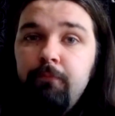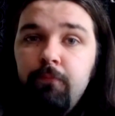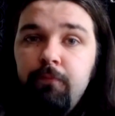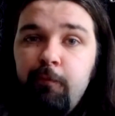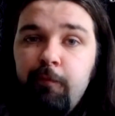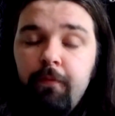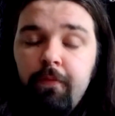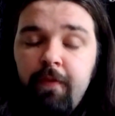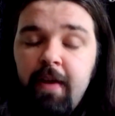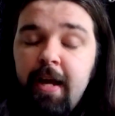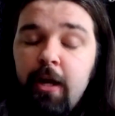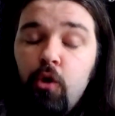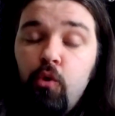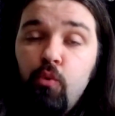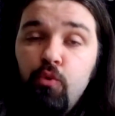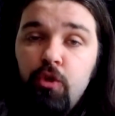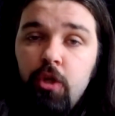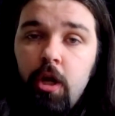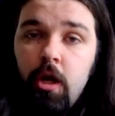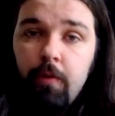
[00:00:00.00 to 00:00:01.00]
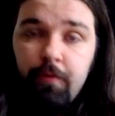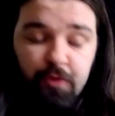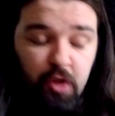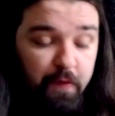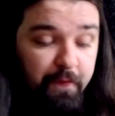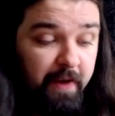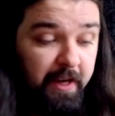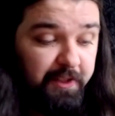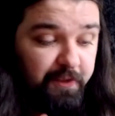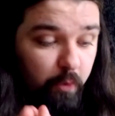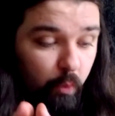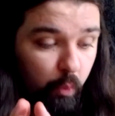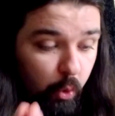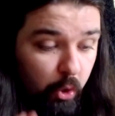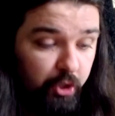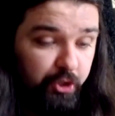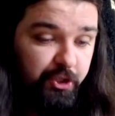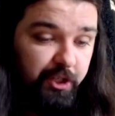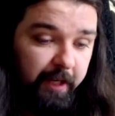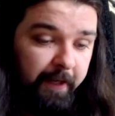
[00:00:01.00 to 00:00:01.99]
cause alone. So thanks for
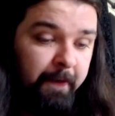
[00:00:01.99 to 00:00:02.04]
watching.